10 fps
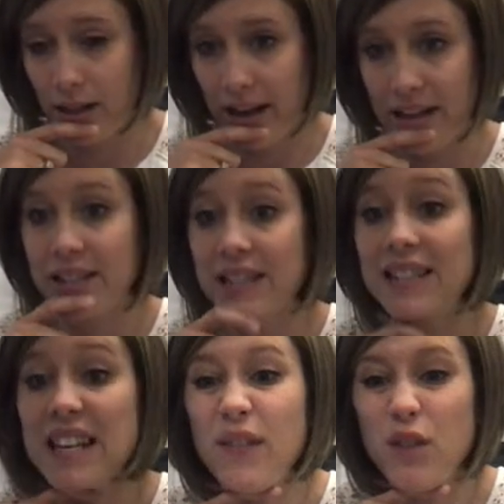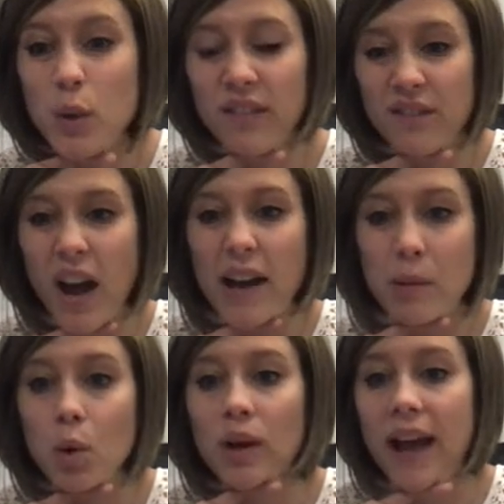and see if you can find
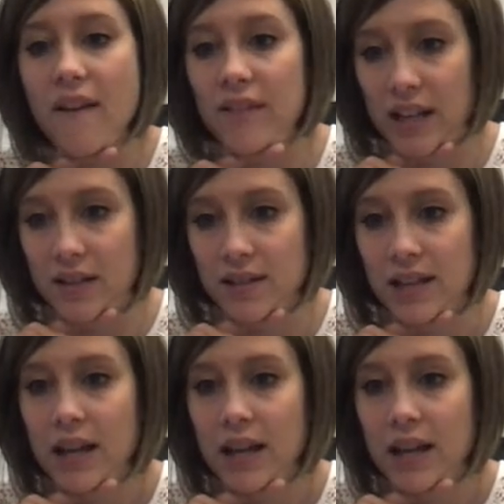more evidence.